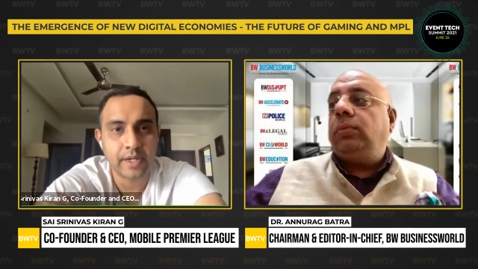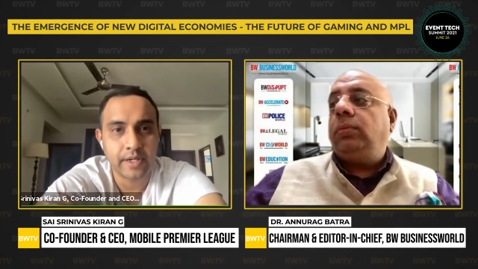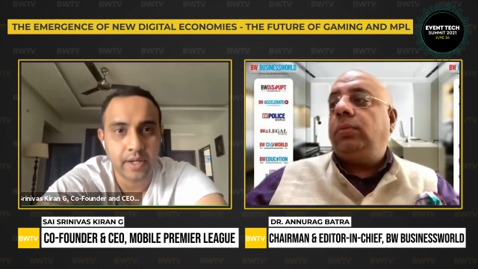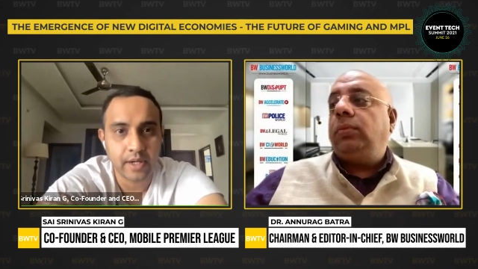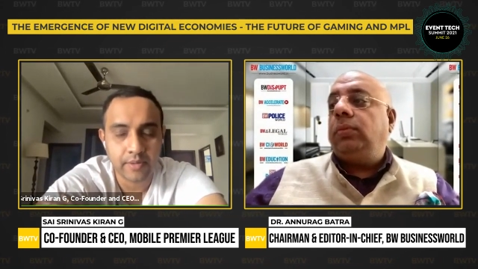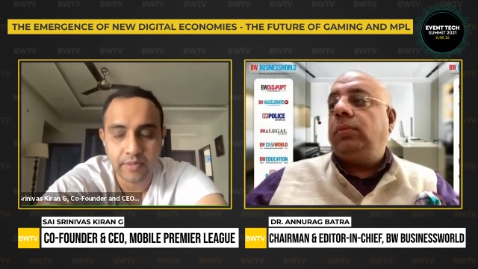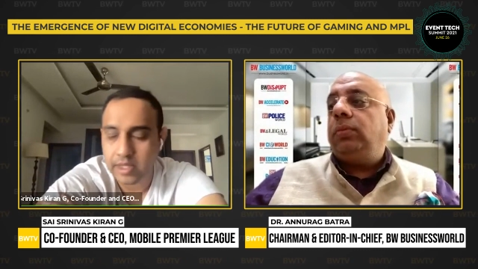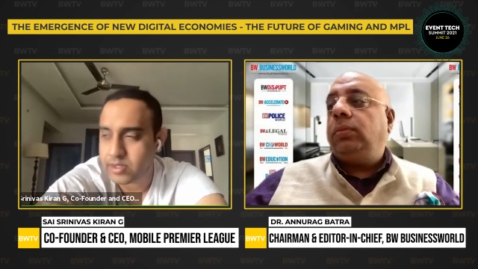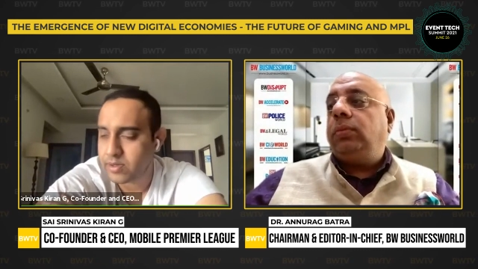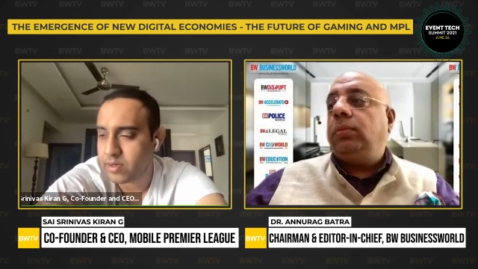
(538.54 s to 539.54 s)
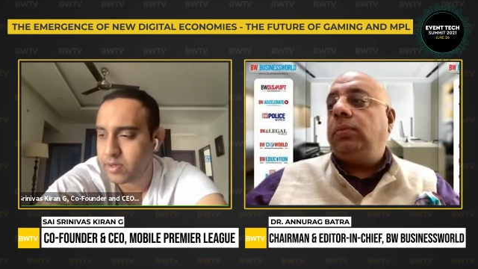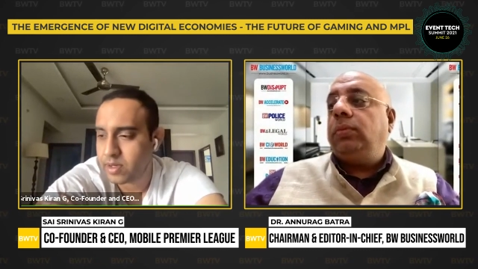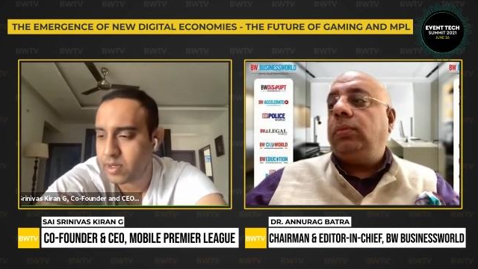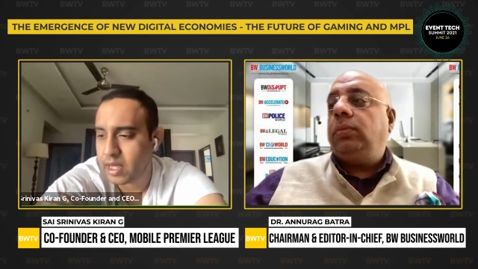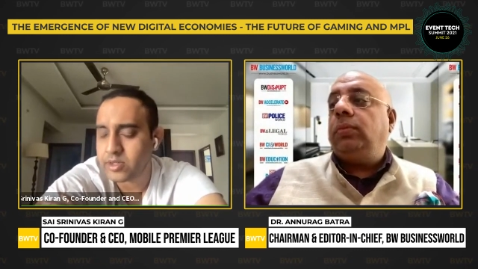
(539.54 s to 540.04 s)
Speaker 1: internet uh, that's going to
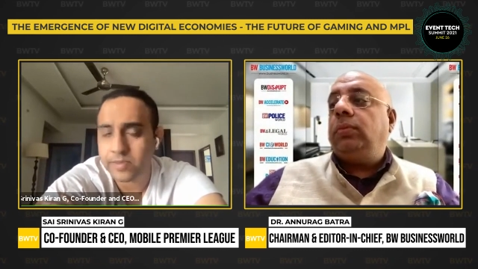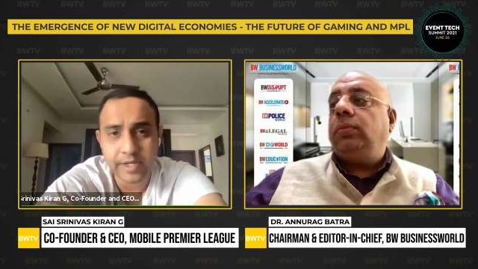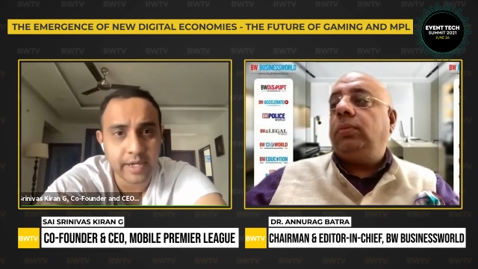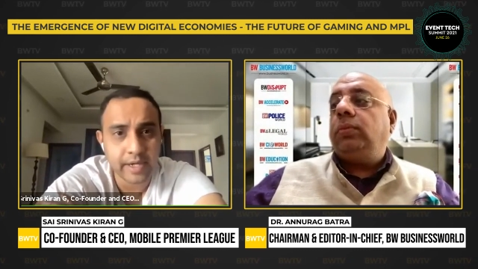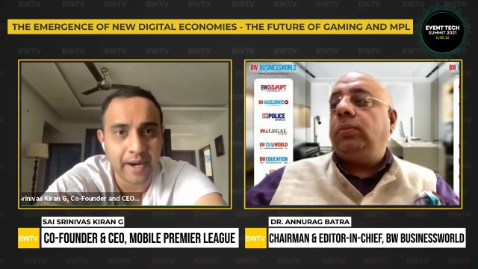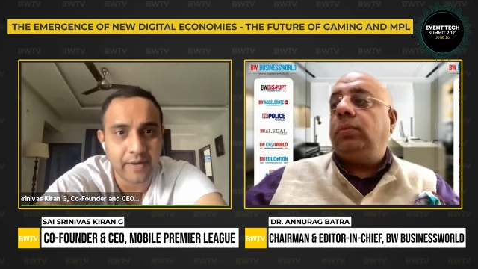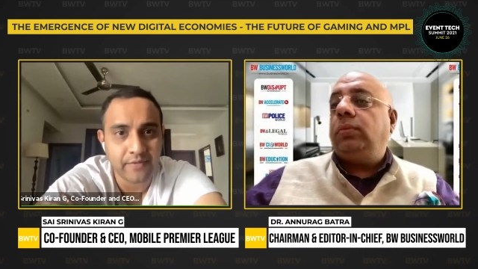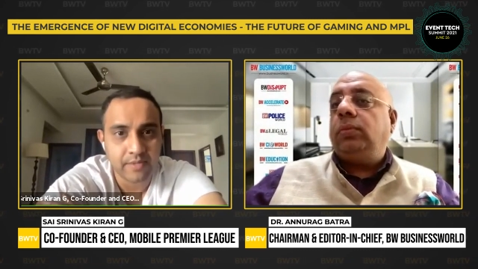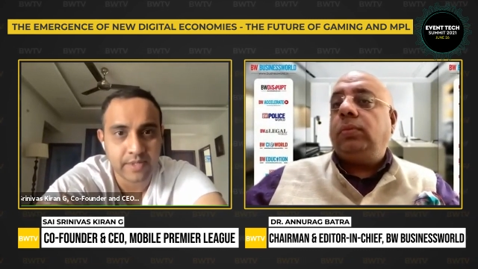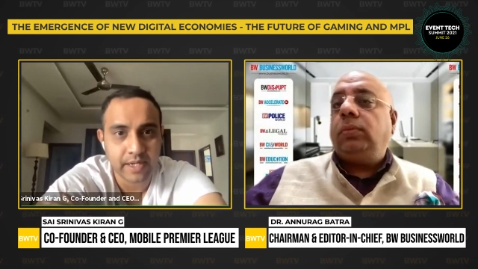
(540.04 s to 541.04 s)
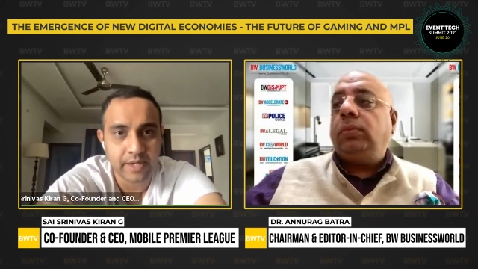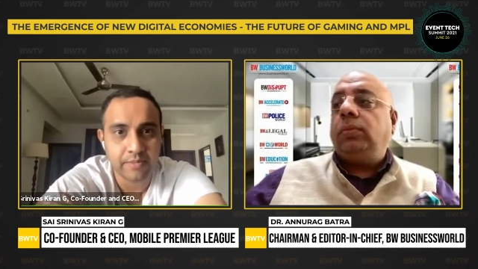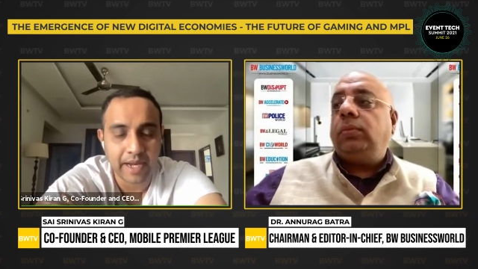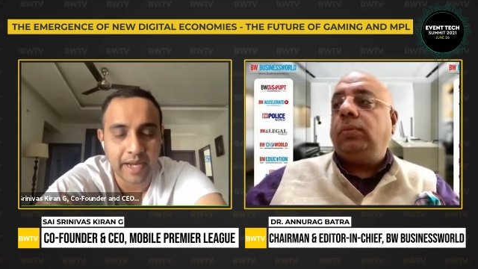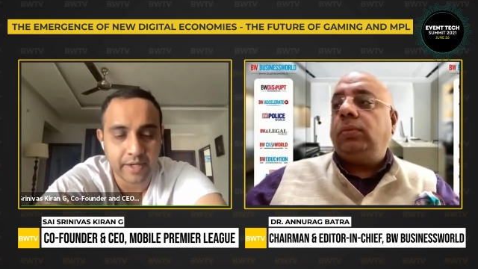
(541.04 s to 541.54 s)
uh, consumer internet platforms that will
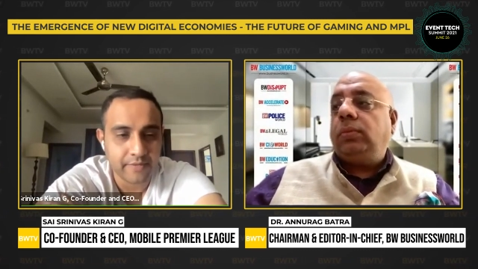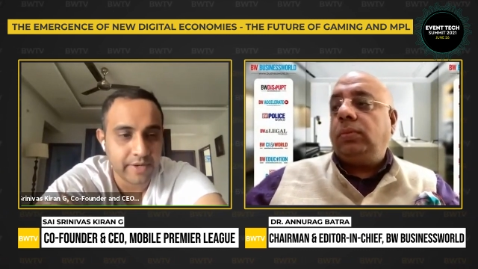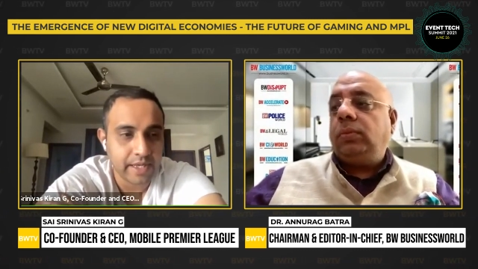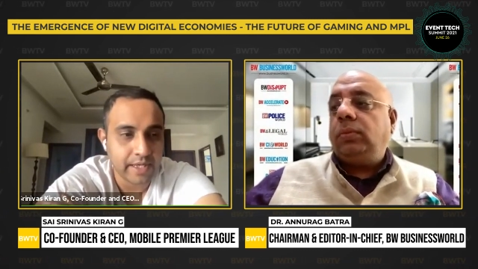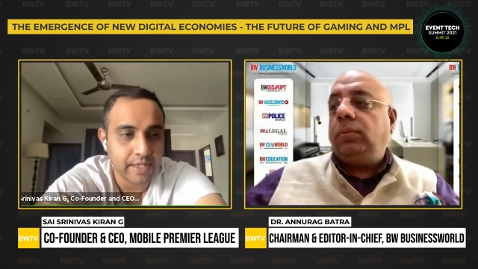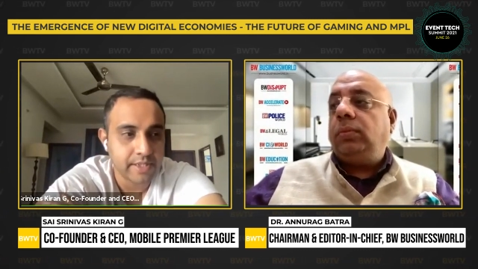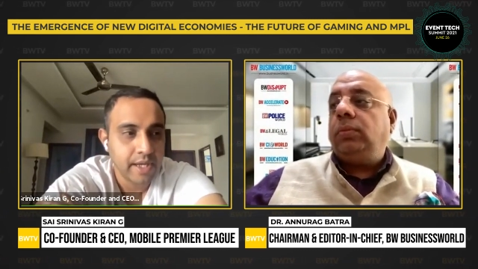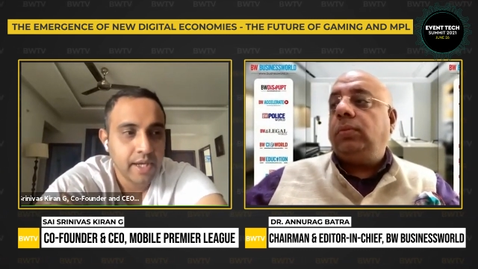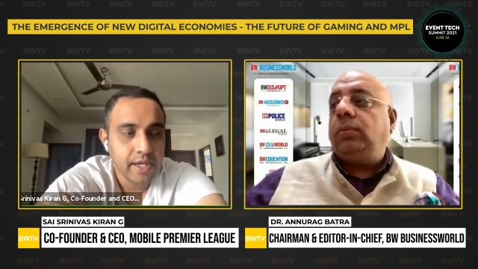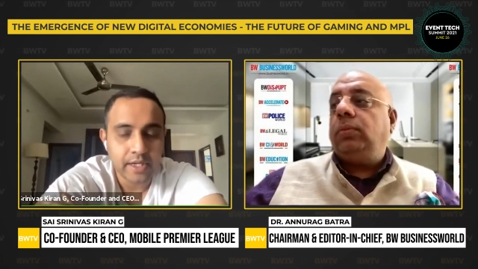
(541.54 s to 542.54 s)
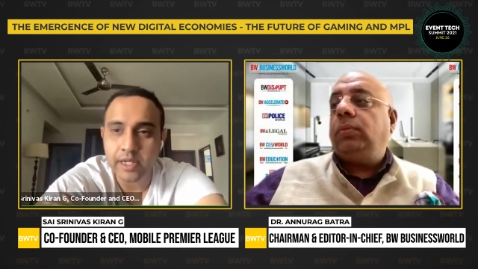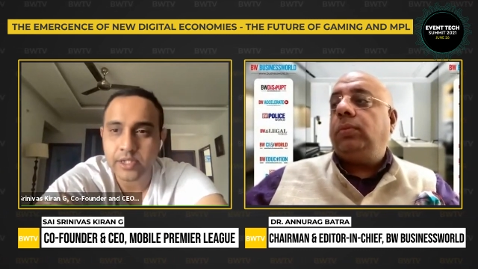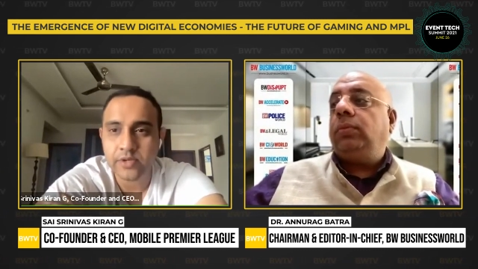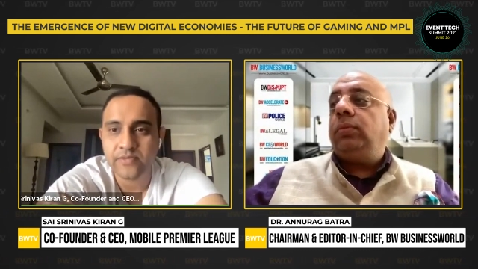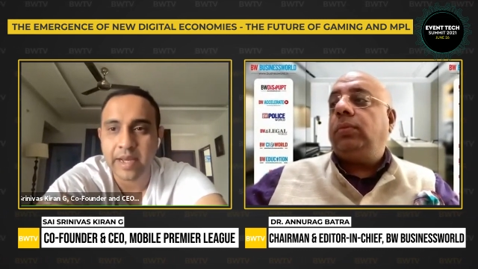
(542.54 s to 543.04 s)
impact event tech is
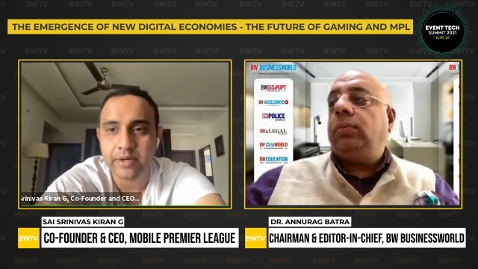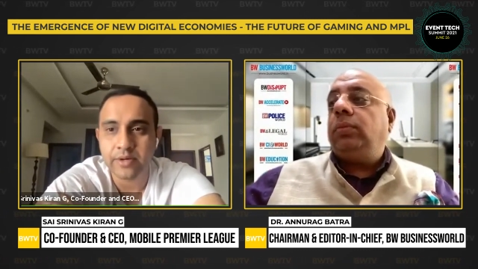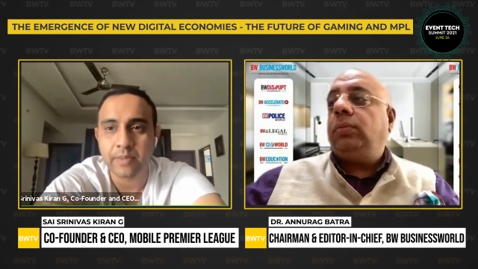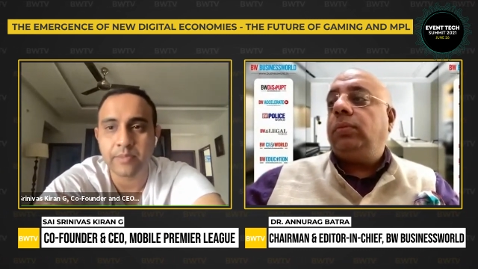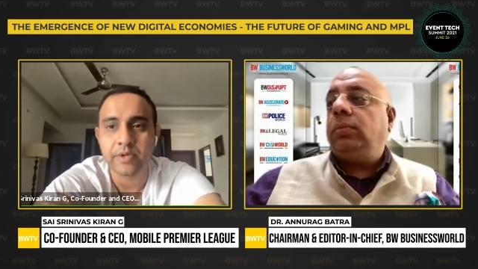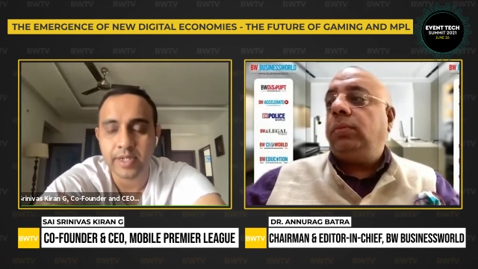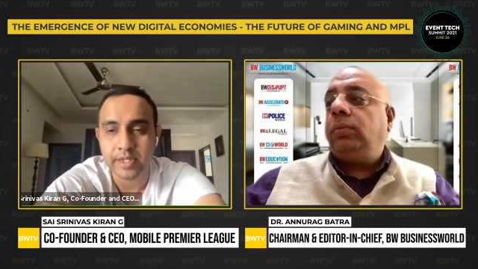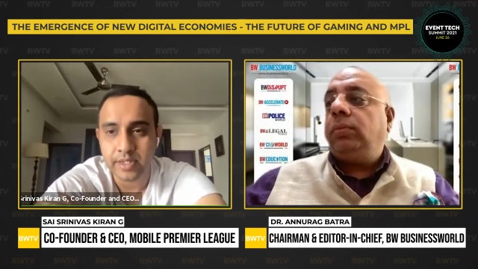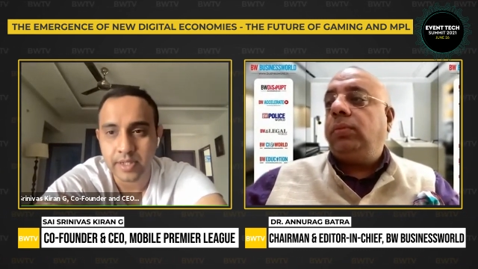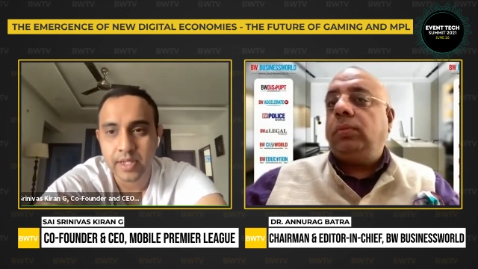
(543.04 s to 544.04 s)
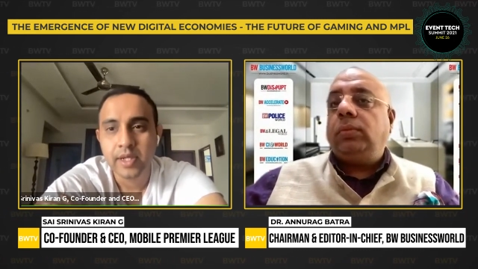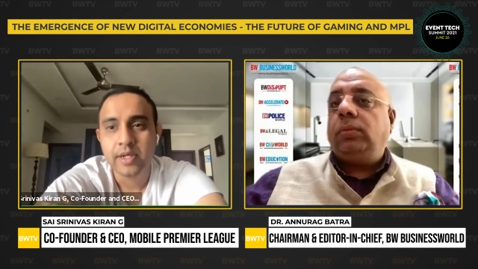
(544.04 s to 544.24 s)
creation of micro communities